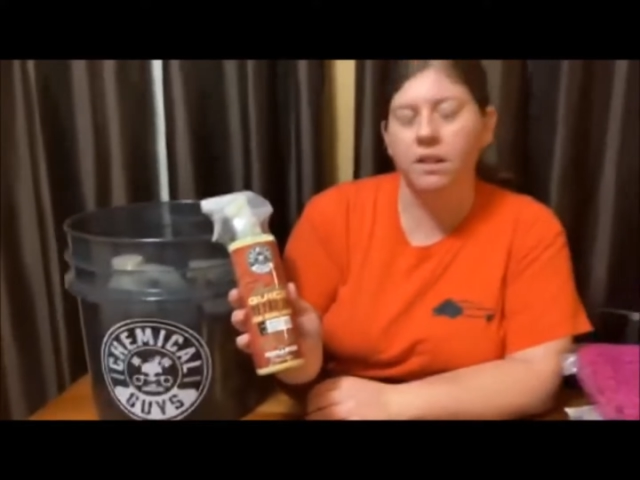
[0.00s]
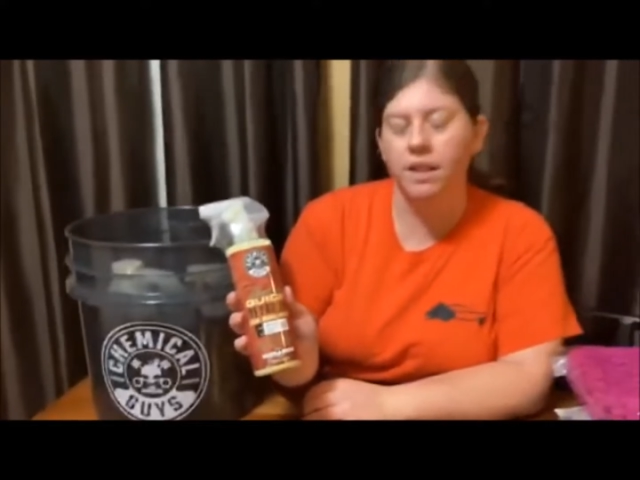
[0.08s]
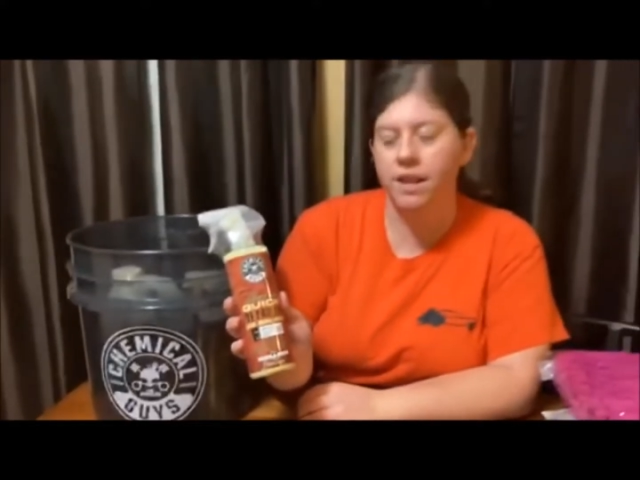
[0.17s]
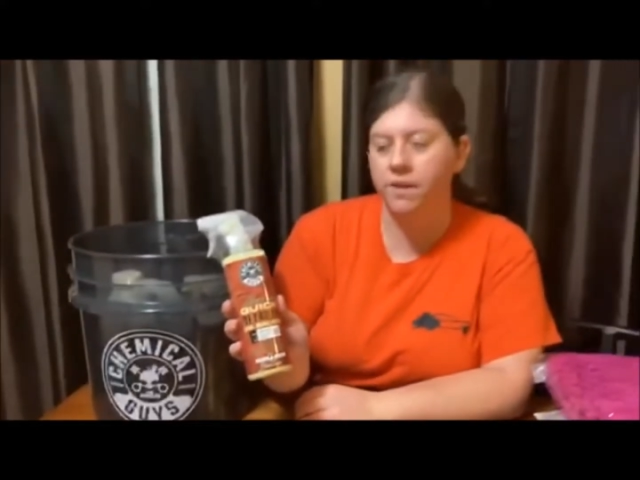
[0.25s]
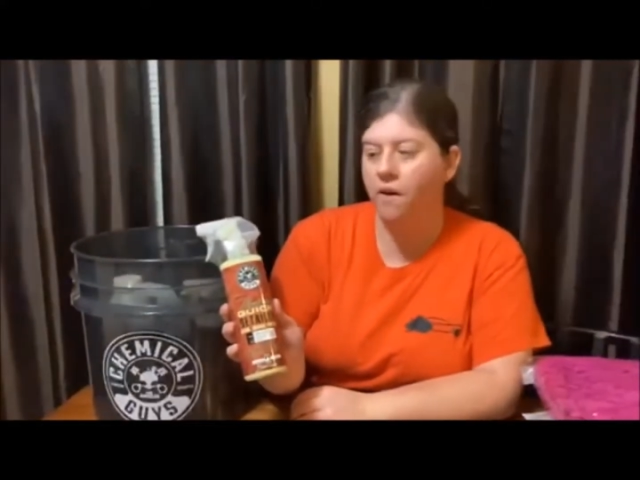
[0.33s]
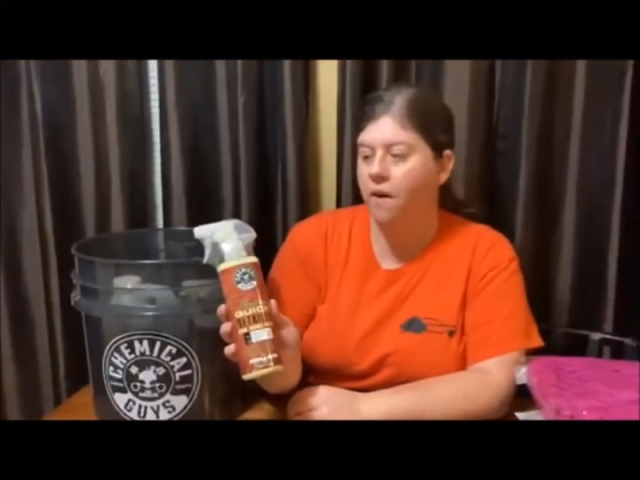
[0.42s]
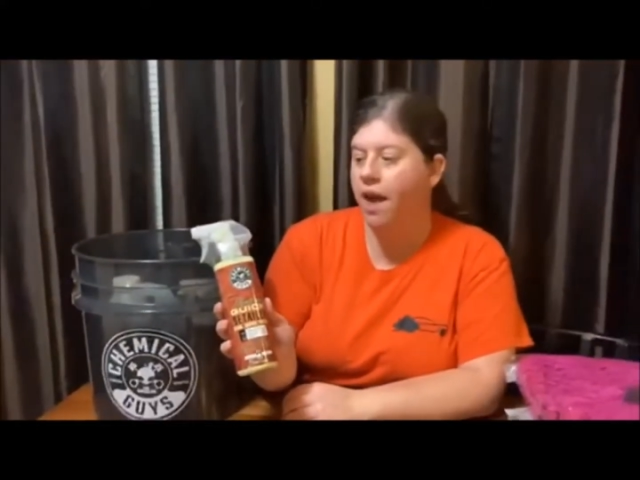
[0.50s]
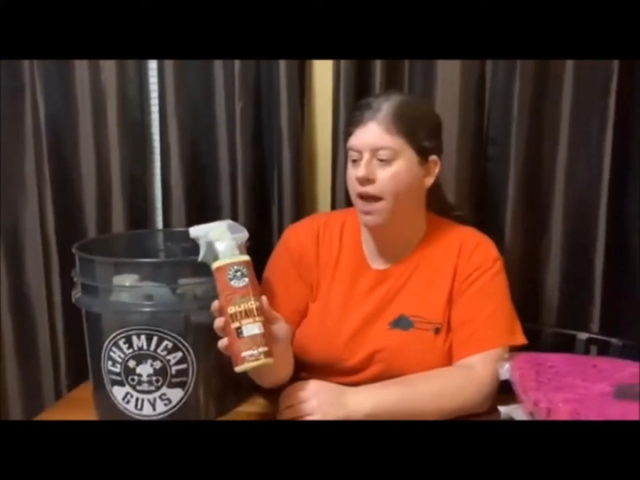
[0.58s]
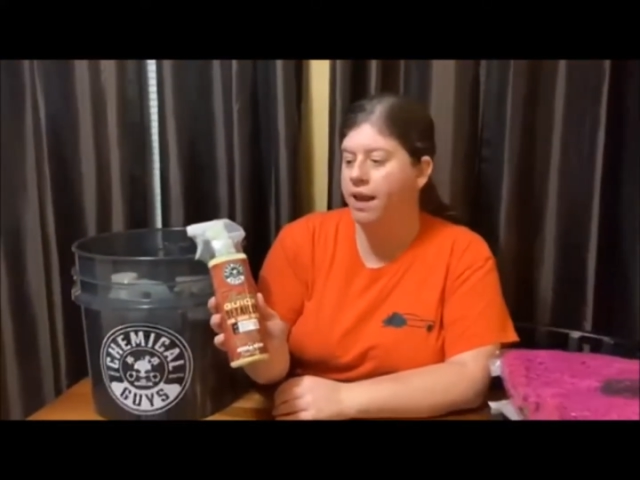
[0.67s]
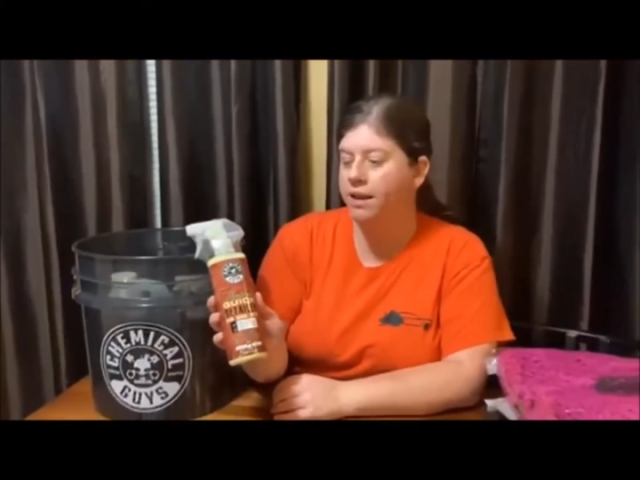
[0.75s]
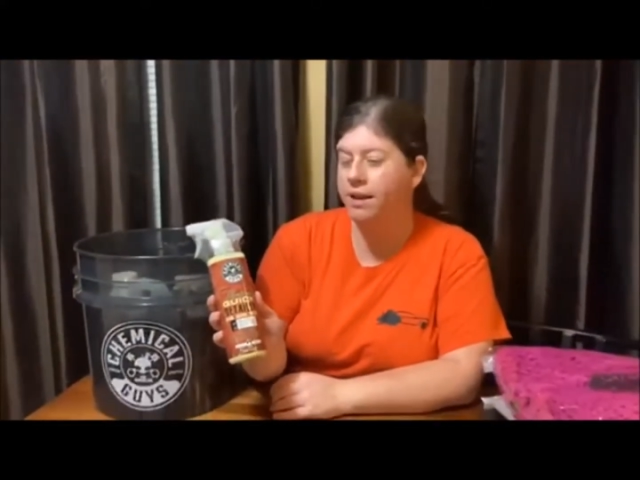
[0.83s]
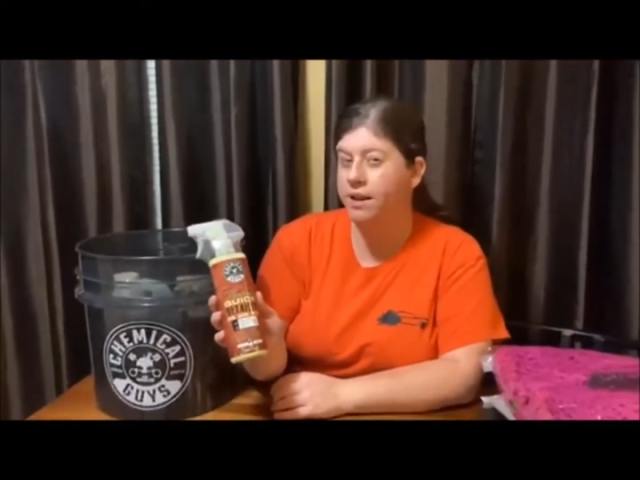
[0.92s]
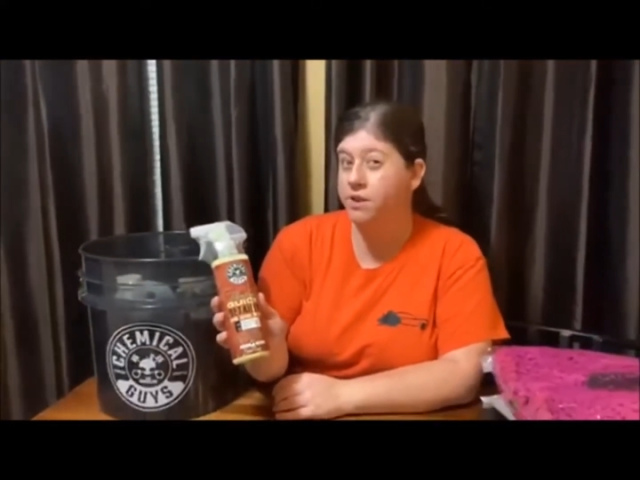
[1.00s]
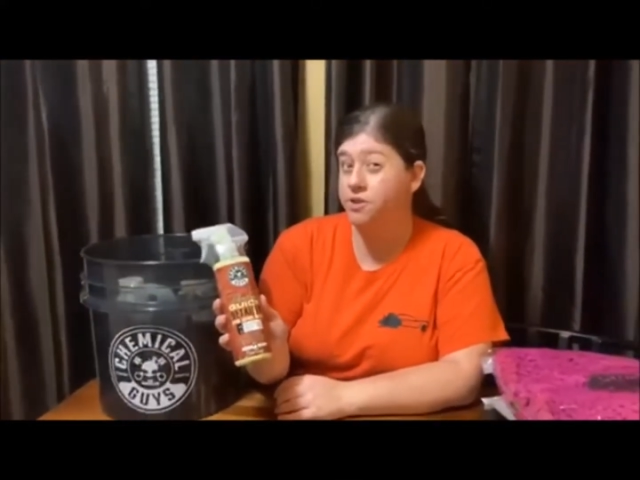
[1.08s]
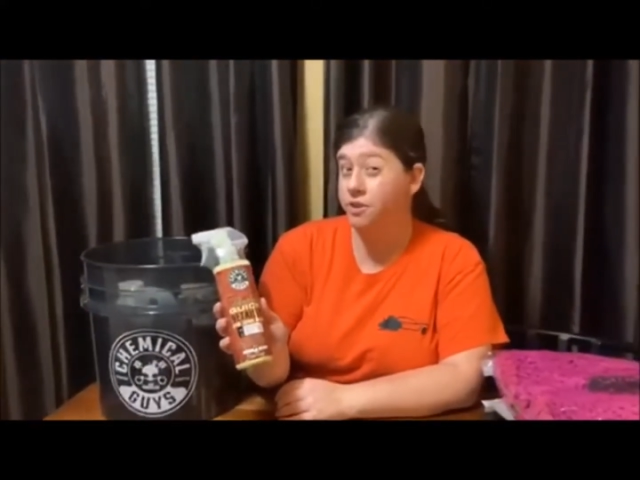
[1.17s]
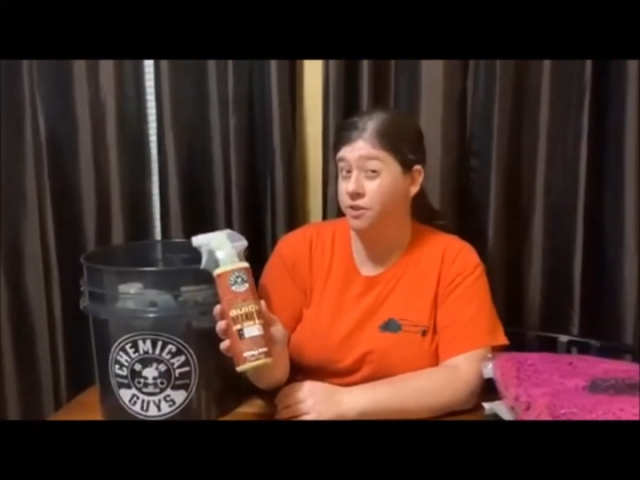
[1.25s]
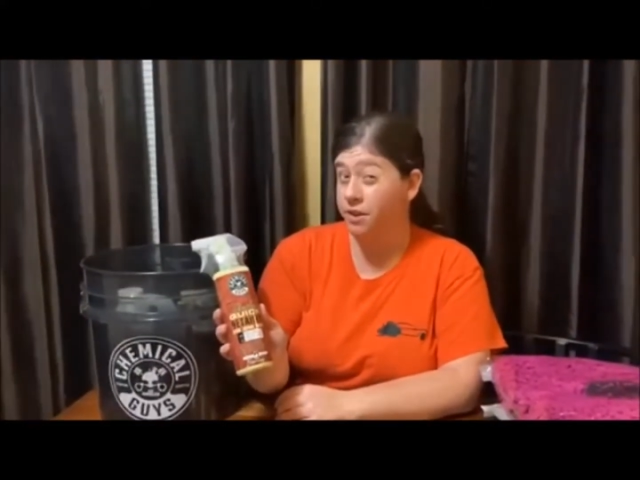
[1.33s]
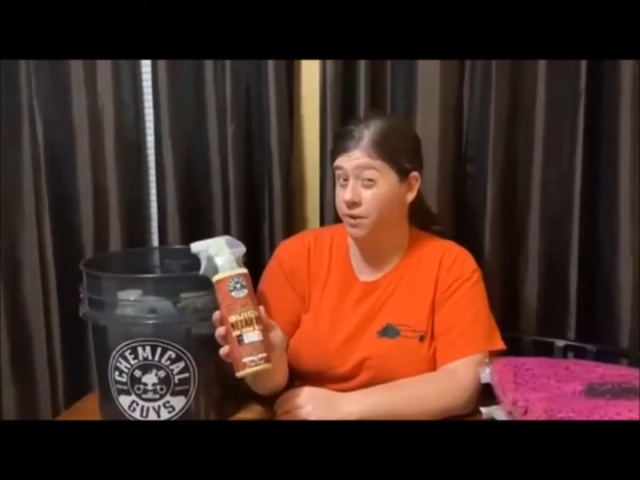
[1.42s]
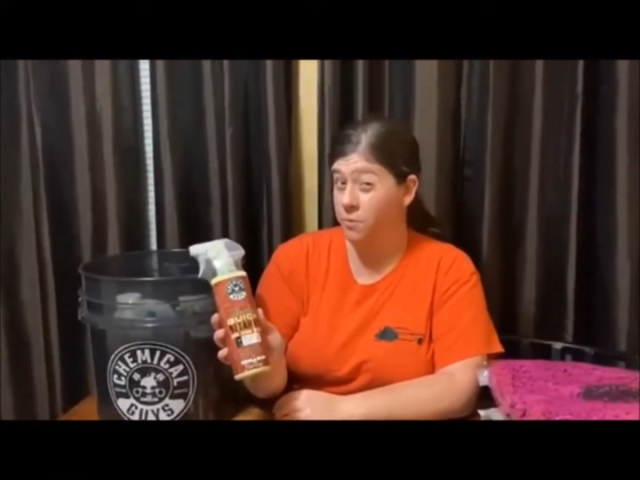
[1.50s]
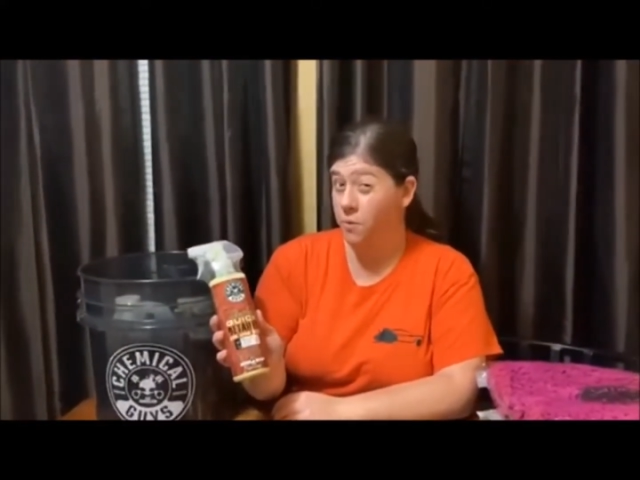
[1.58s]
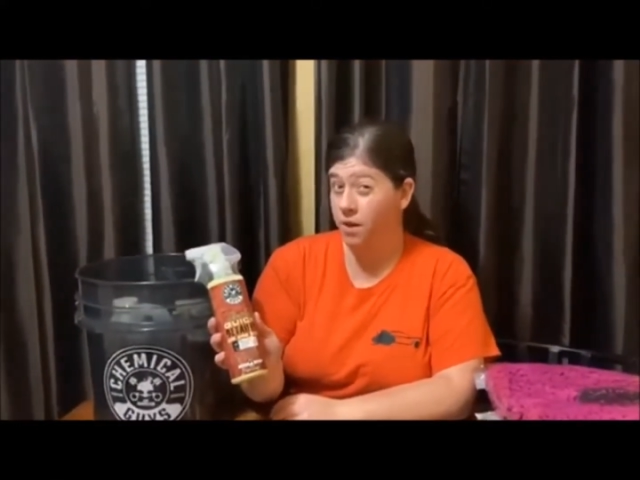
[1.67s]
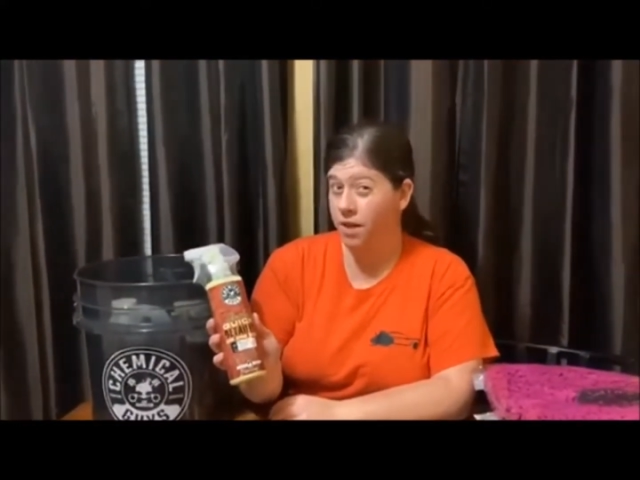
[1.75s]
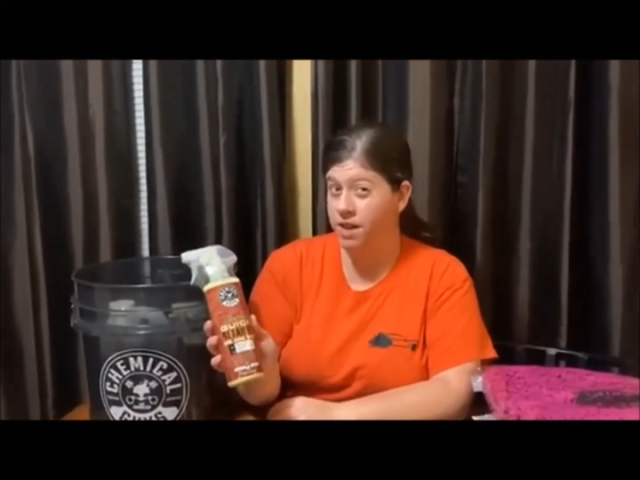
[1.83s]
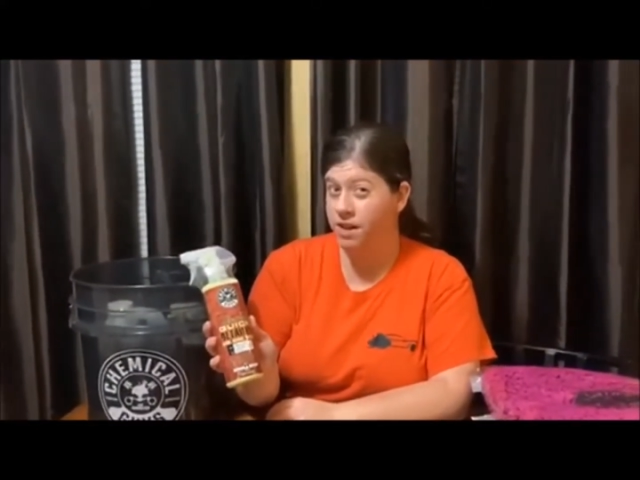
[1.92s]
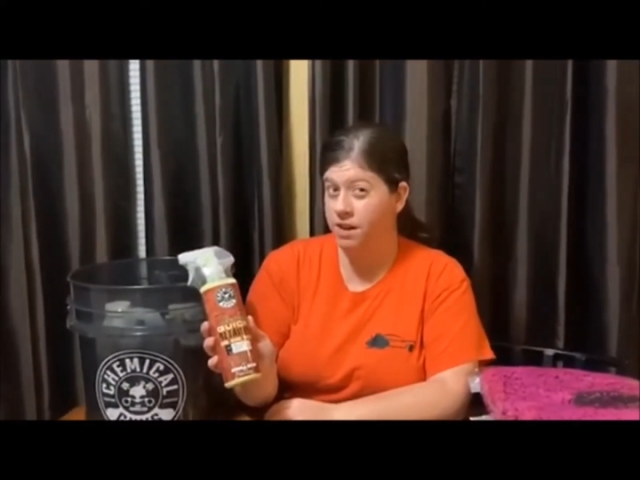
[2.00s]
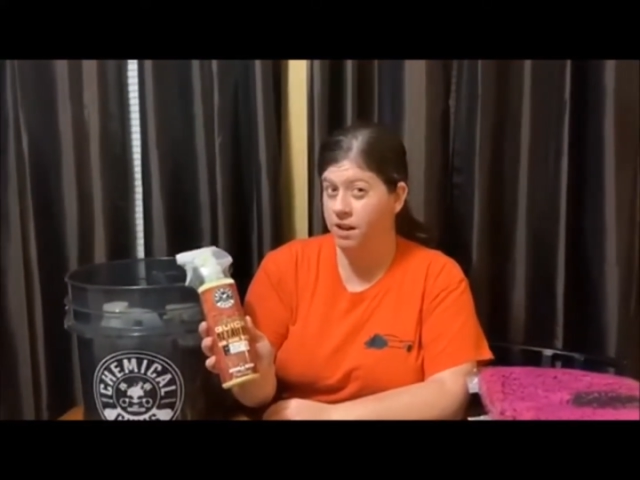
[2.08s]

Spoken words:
cleaner and conditioner in one?